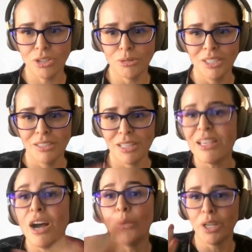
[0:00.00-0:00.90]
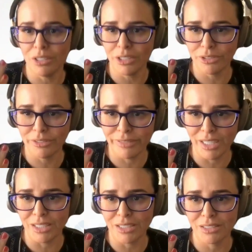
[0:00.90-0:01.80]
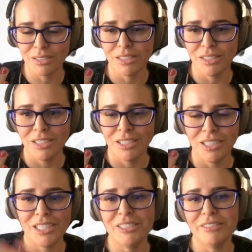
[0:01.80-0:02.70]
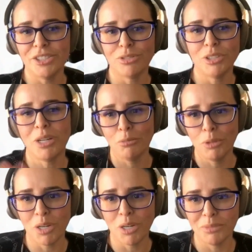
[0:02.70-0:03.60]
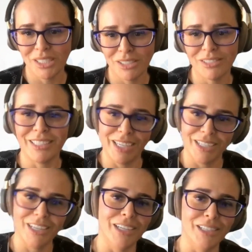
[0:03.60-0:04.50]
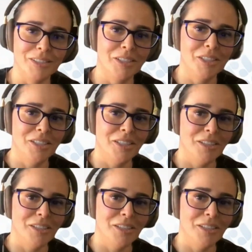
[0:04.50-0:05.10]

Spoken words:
So that's how we got into the finals. And eventually, we won because, again, I